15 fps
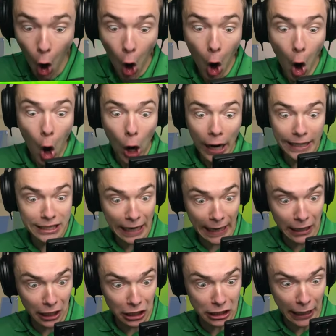It's the
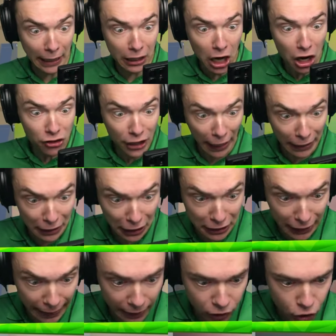Alien King. The Alien
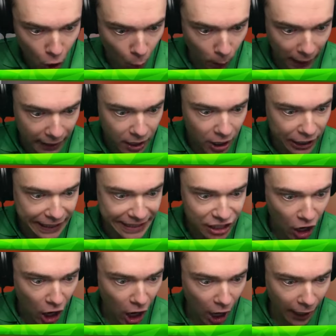King. No way. He's
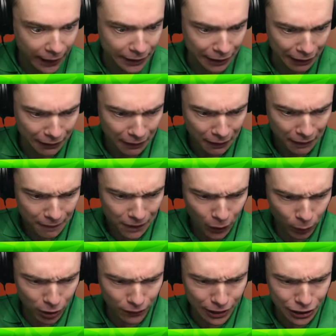hiding in
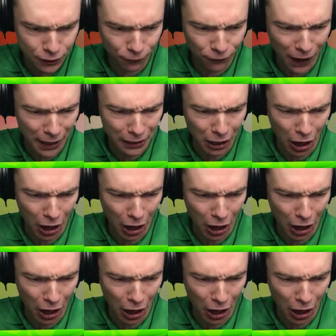one of these fire